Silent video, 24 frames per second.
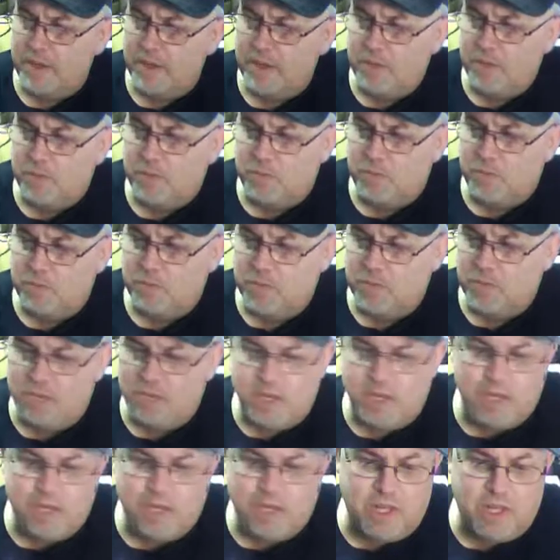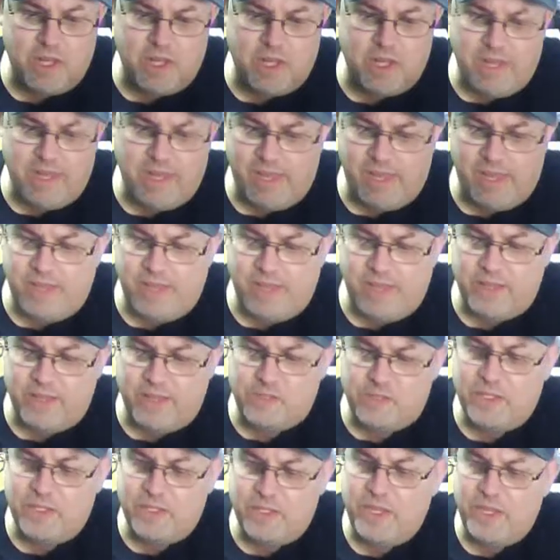as well
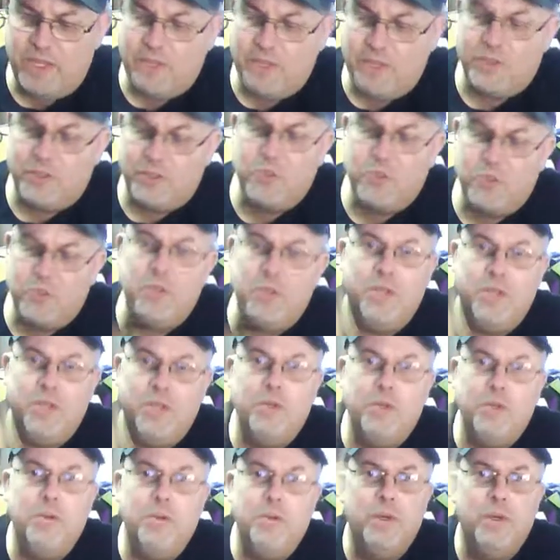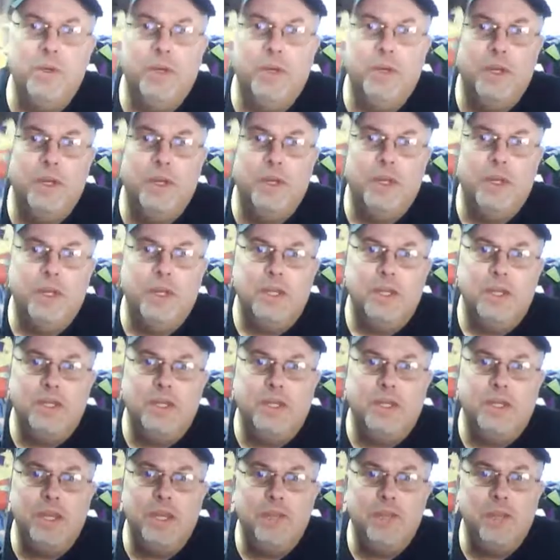as the Scooby-Doo
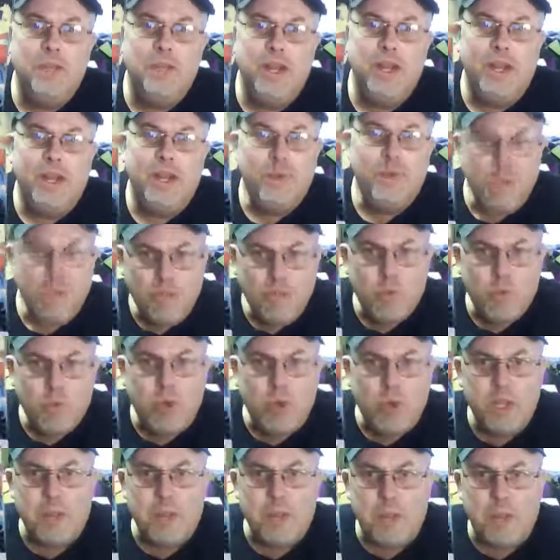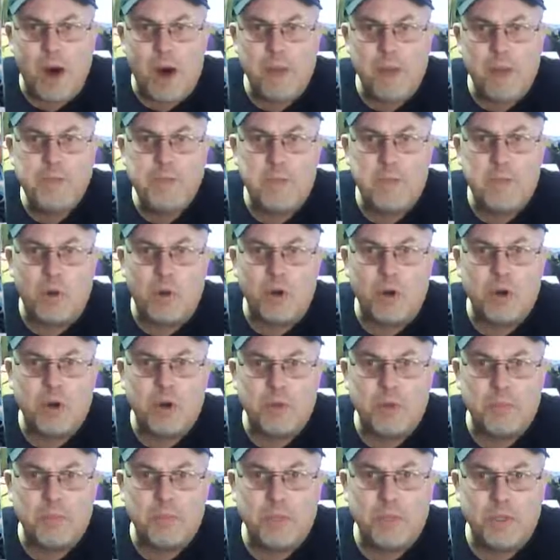teammate. I really wanted the Bob's
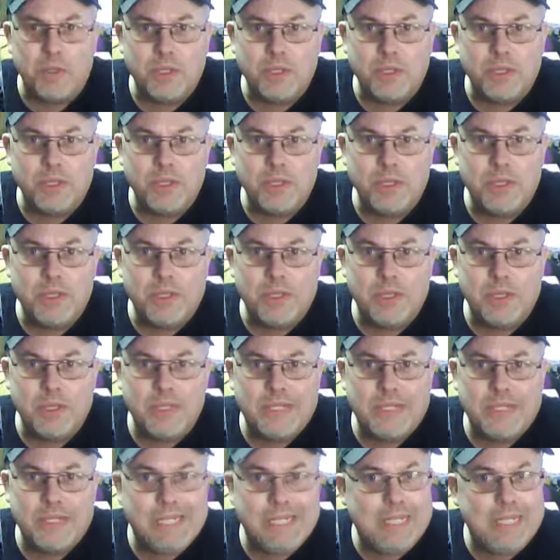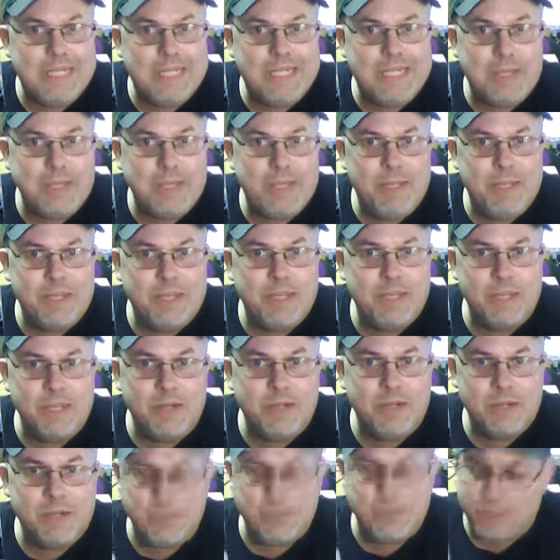Burger book, and I didn't get
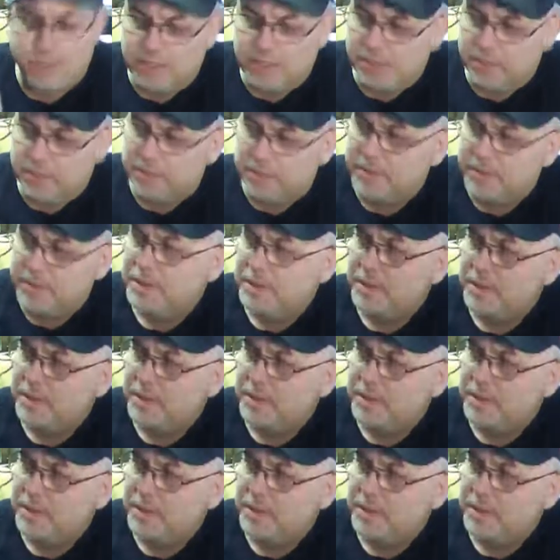that one. So